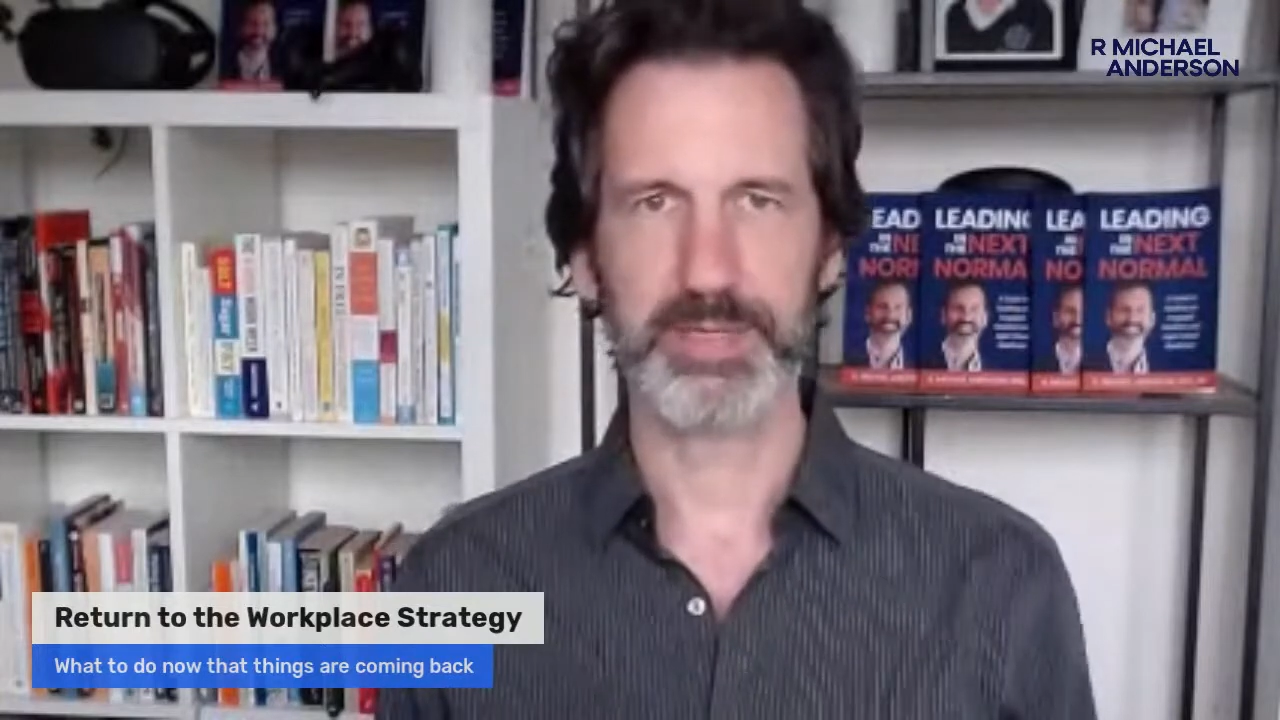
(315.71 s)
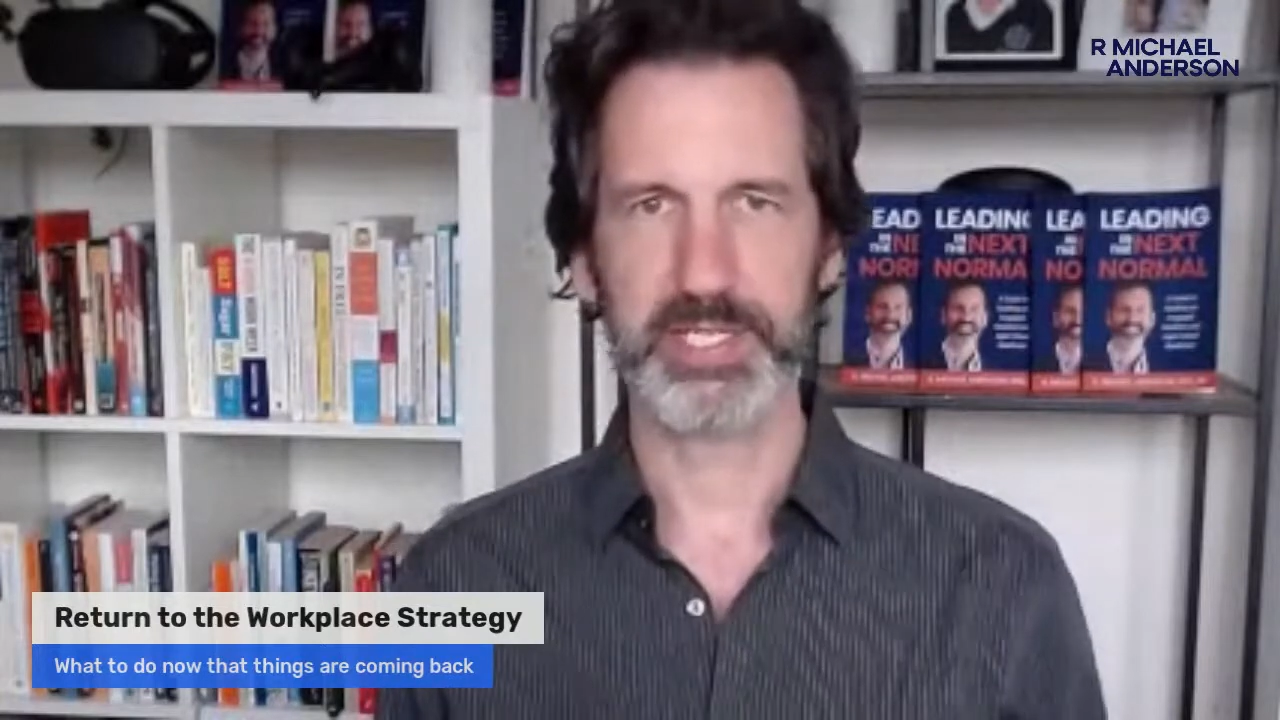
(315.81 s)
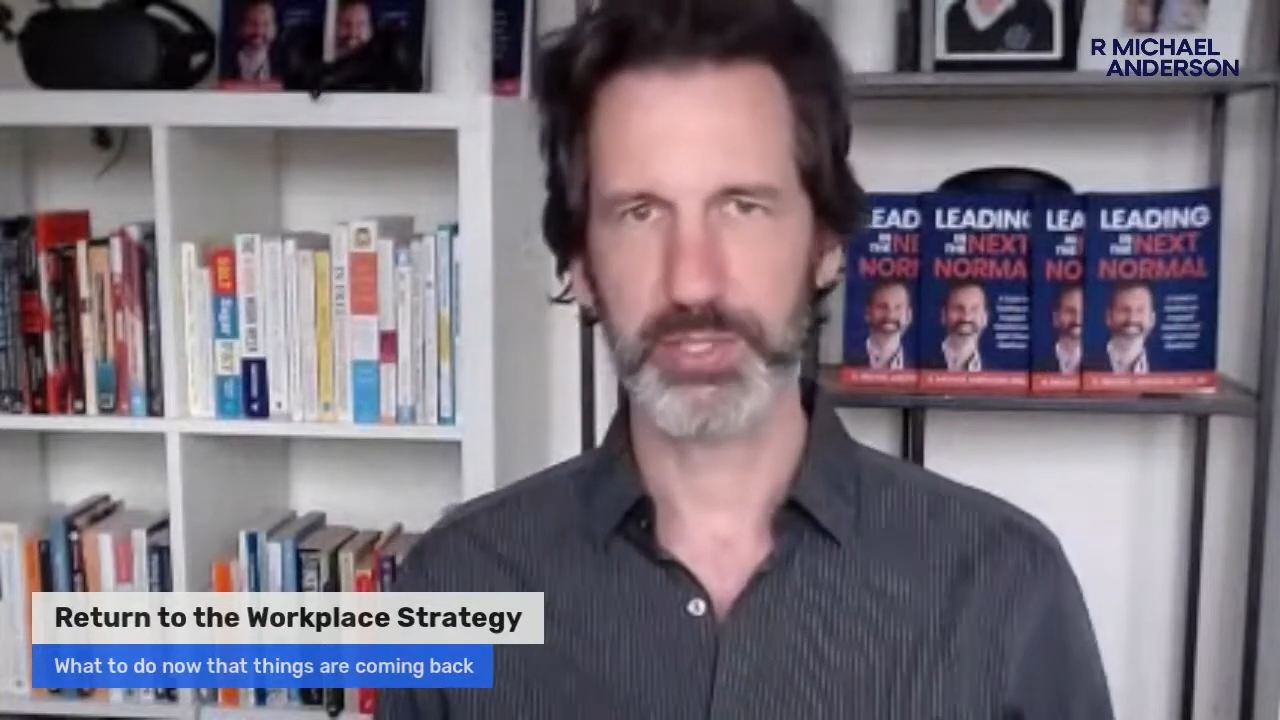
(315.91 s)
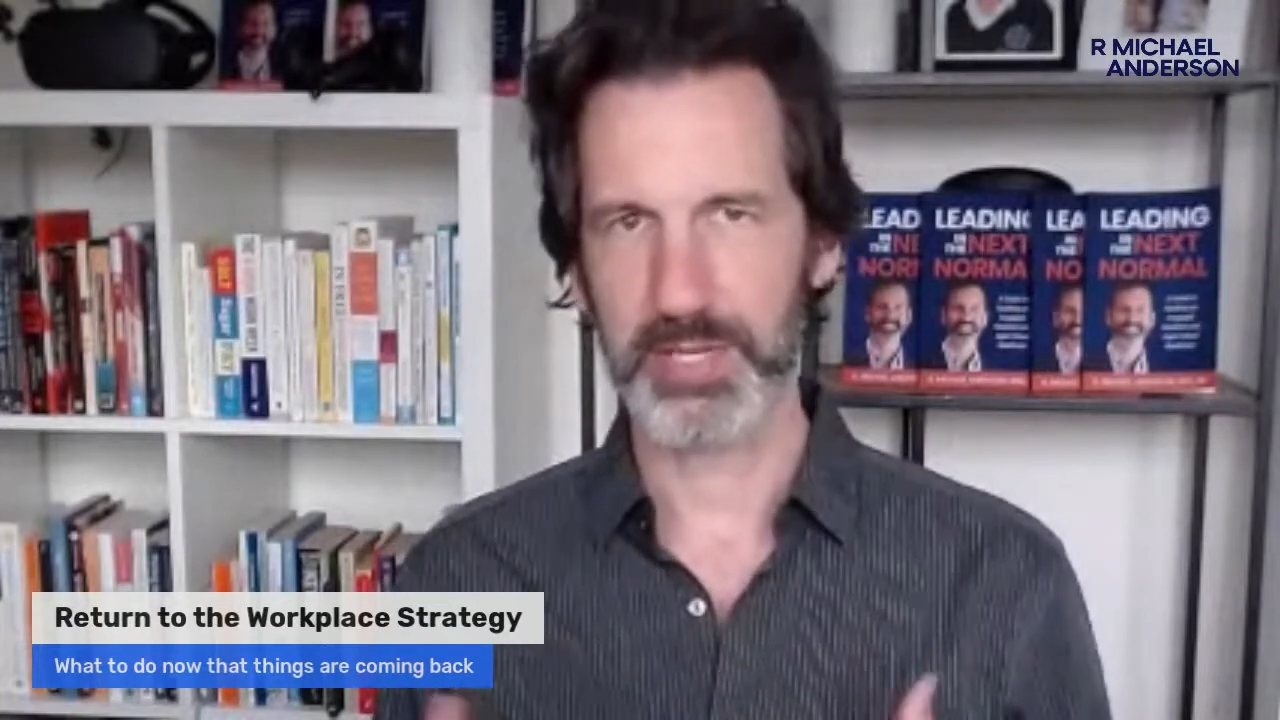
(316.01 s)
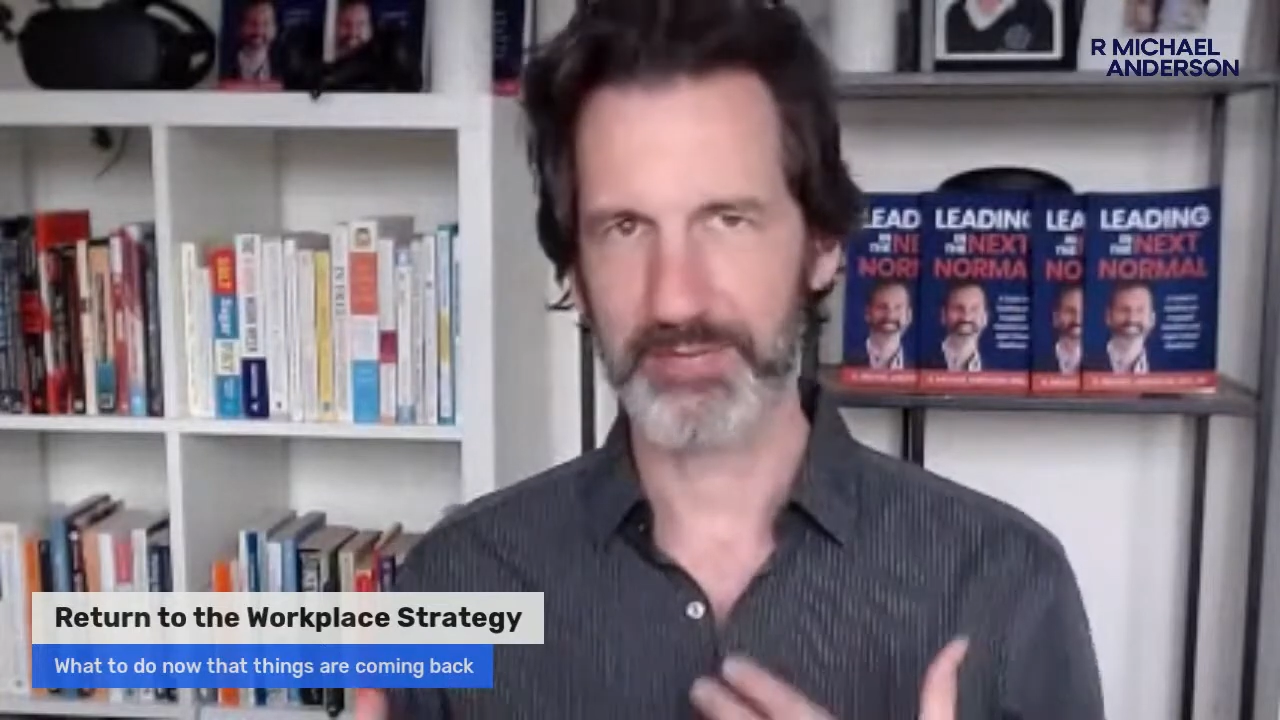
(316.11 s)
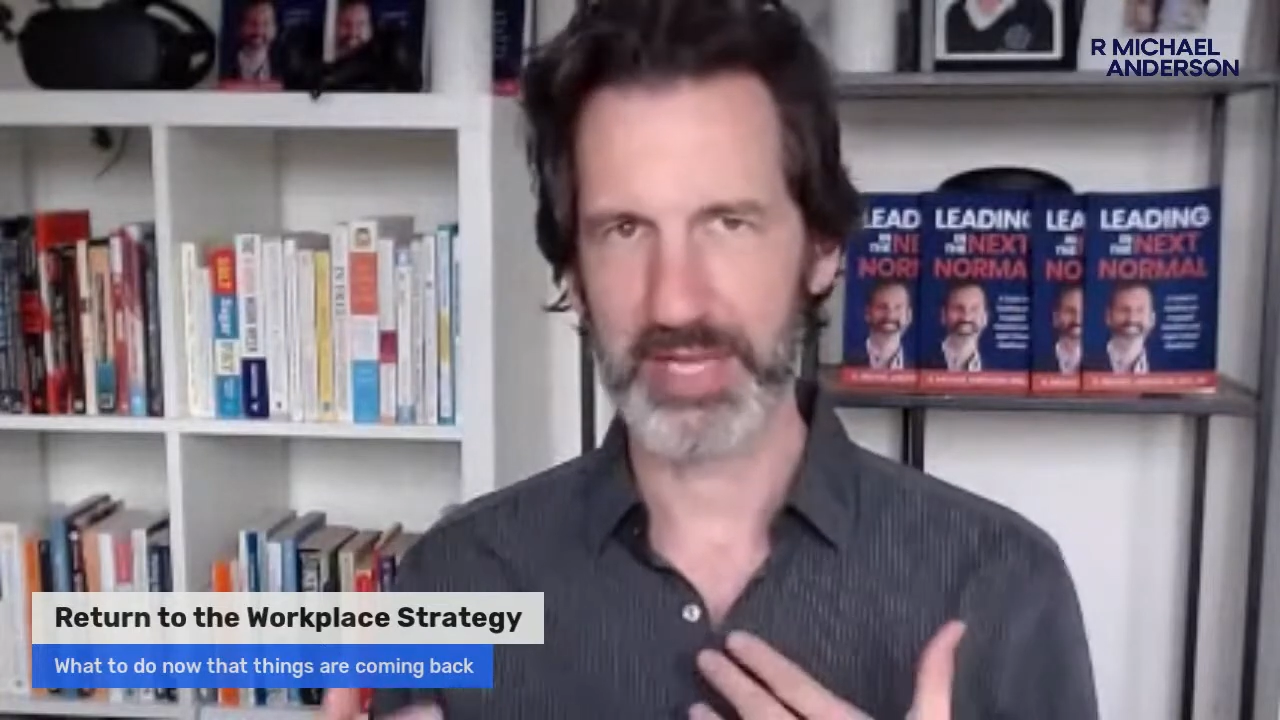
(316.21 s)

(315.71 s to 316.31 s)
because you have